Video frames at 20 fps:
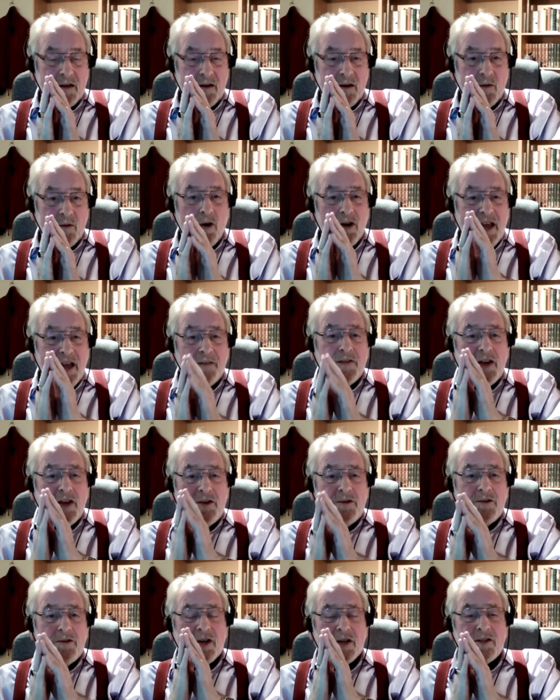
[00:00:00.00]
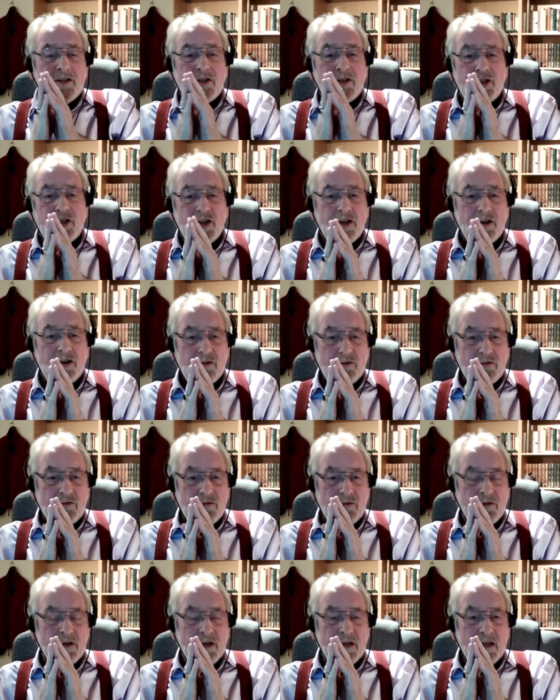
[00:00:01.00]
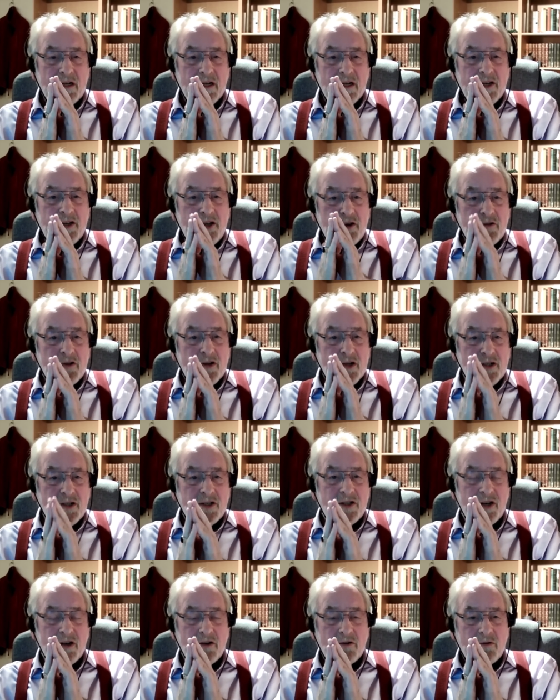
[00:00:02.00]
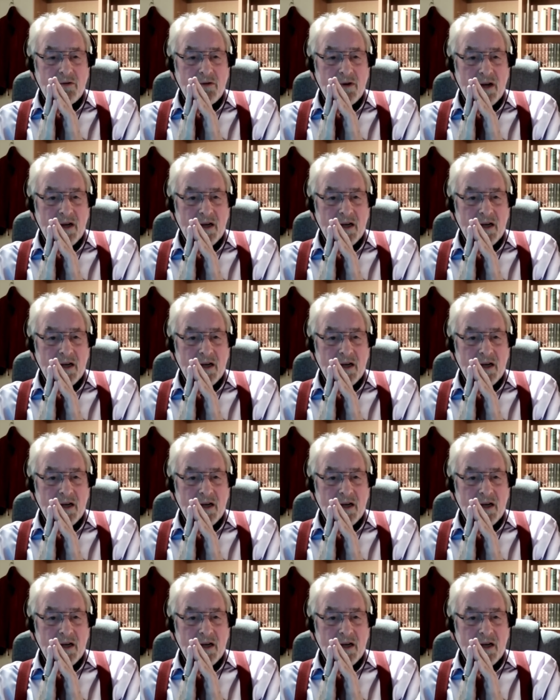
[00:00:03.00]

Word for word: Whatever you can do, you can do.